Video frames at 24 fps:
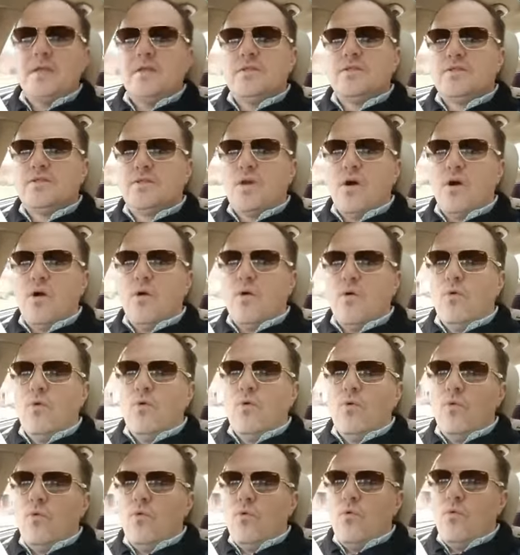So
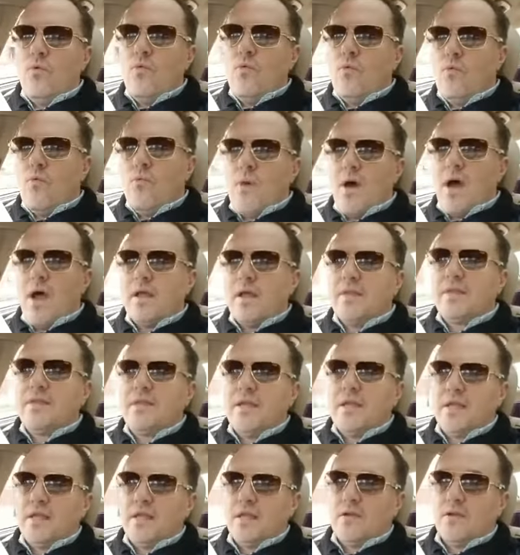my
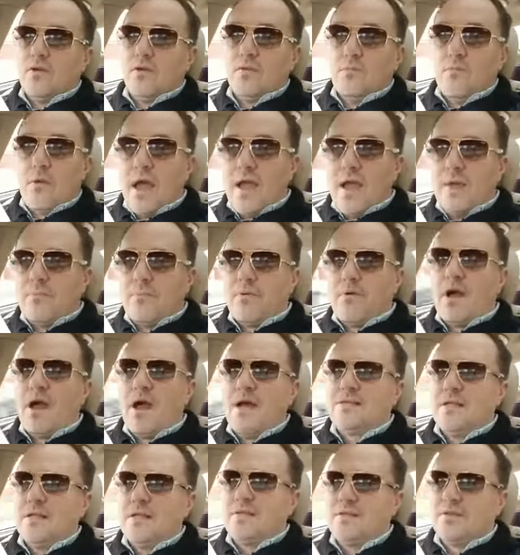thinking or my
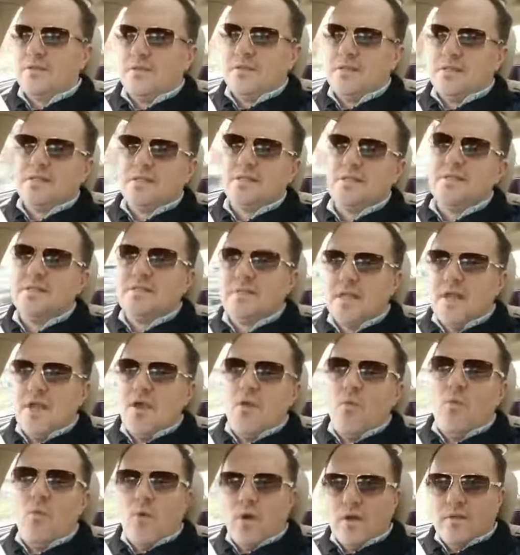process on this is,
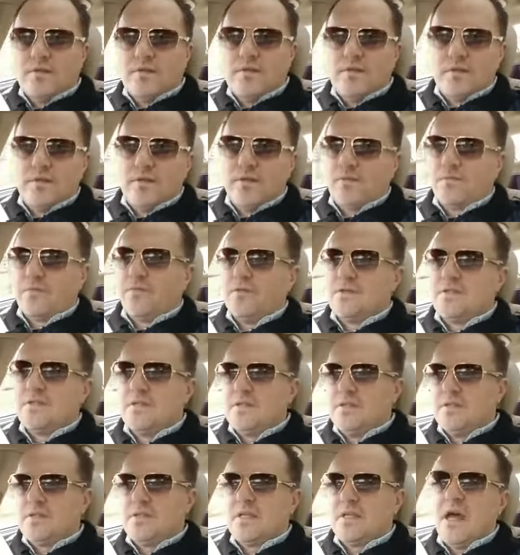what's the difference
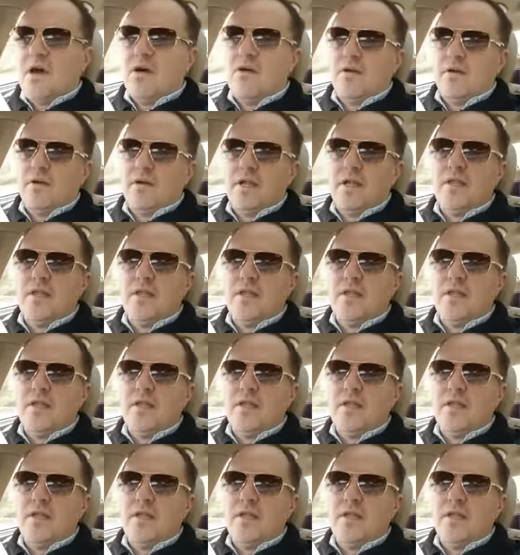to the seller?